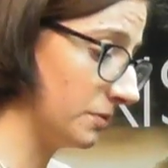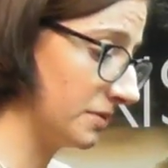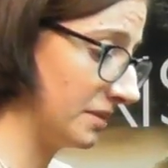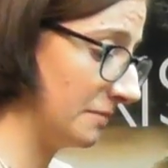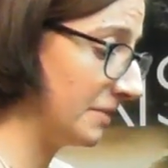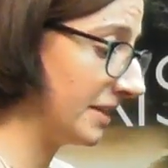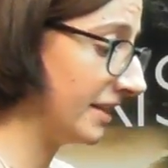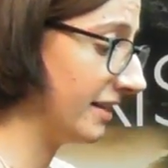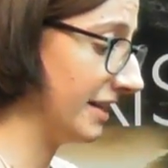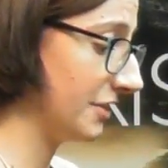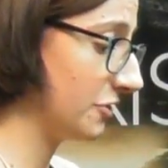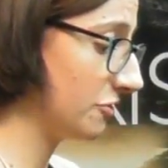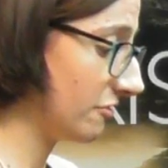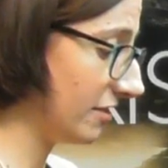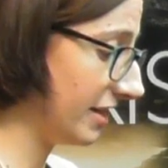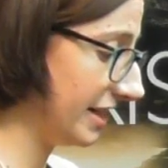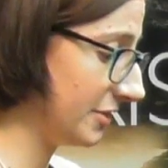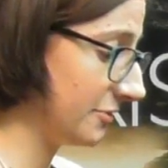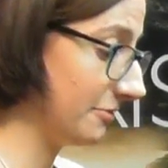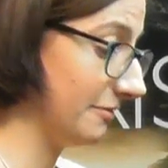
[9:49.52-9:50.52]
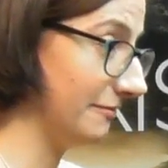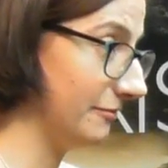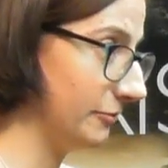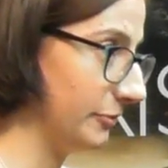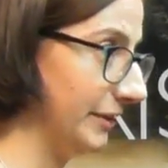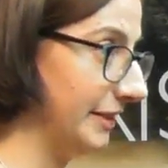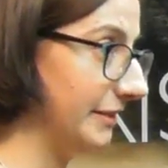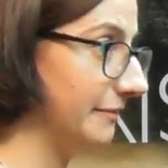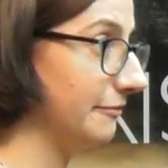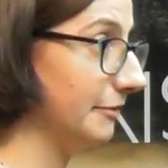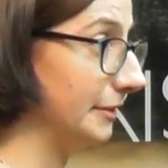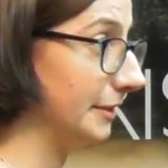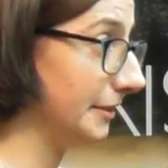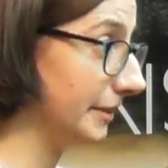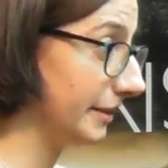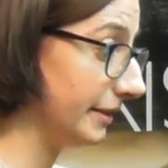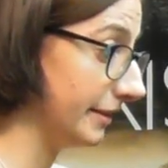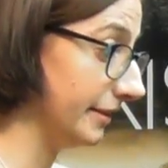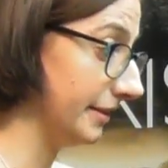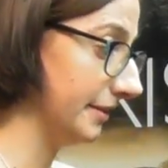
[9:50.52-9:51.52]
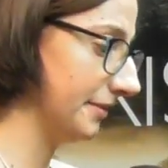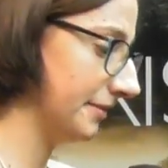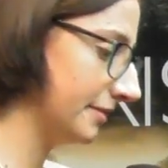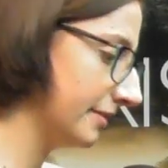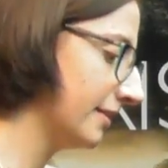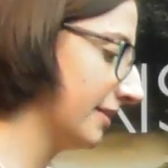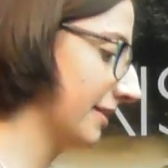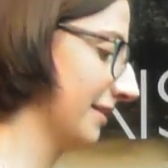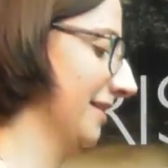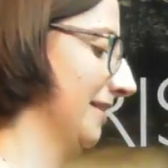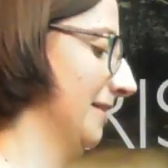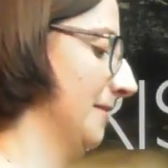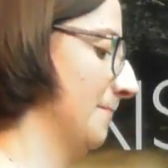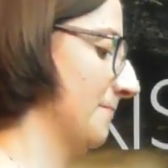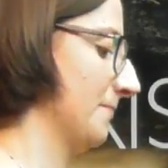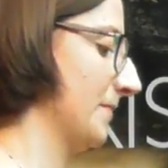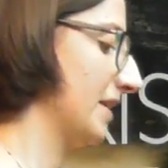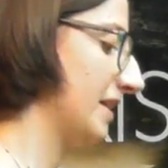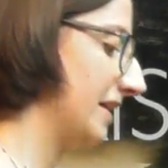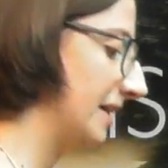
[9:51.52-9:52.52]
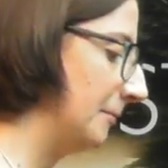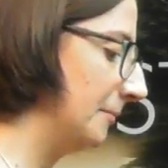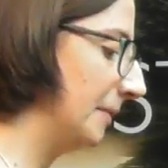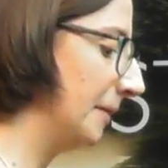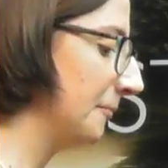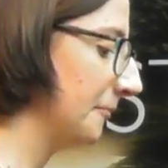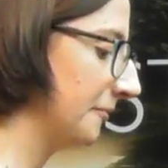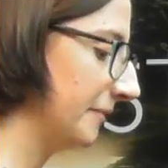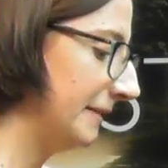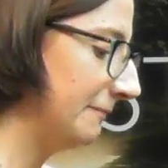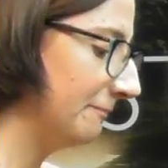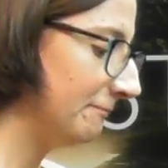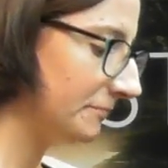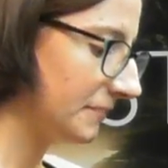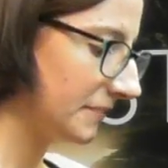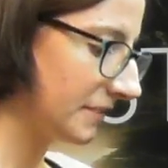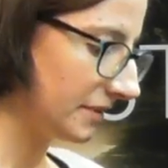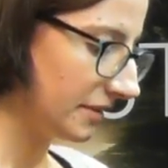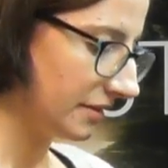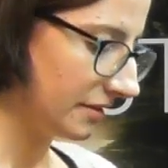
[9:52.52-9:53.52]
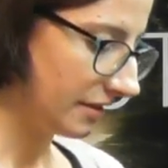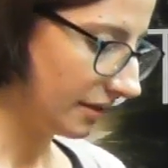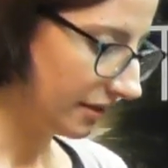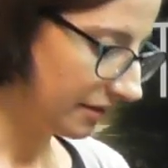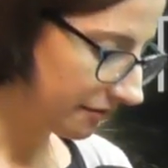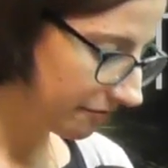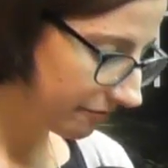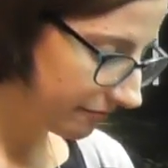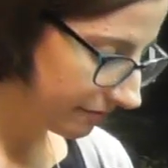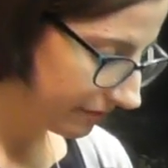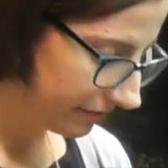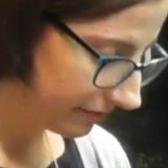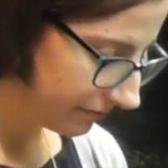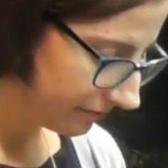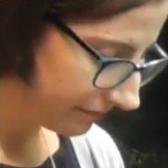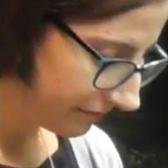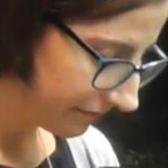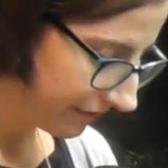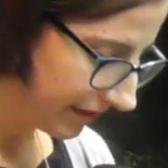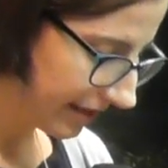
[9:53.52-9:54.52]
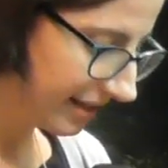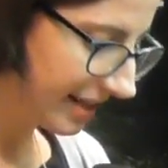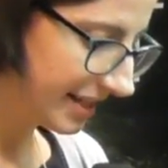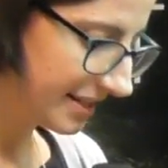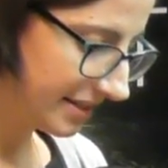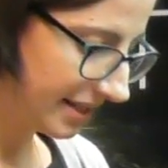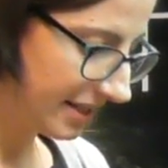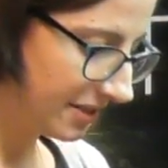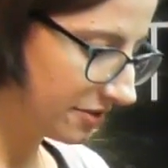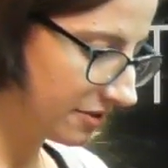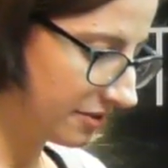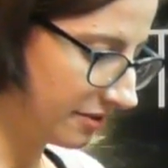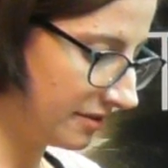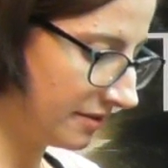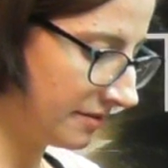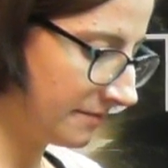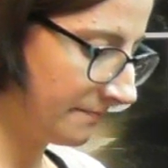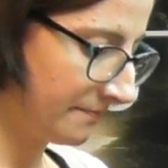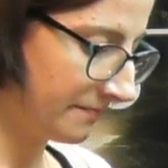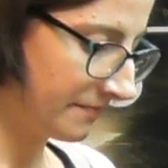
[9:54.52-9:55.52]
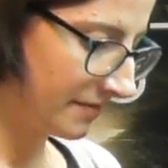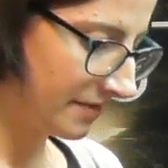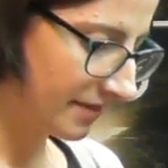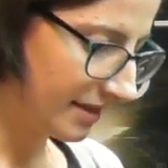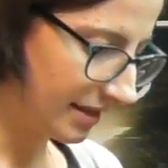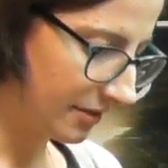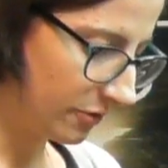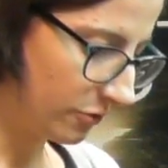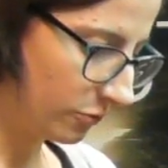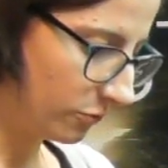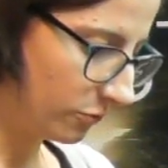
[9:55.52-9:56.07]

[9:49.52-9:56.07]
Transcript: something I tried to avoid for years. Key memory, the realization that